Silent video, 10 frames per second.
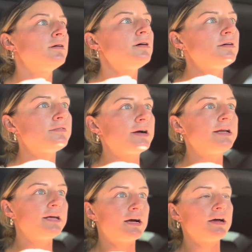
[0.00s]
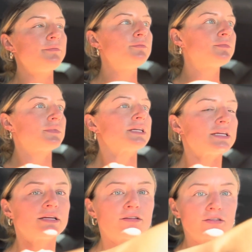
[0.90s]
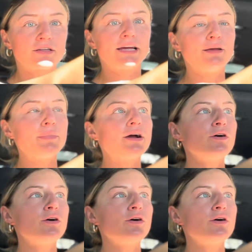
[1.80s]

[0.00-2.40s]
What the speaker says: Alrighty, I'm getting back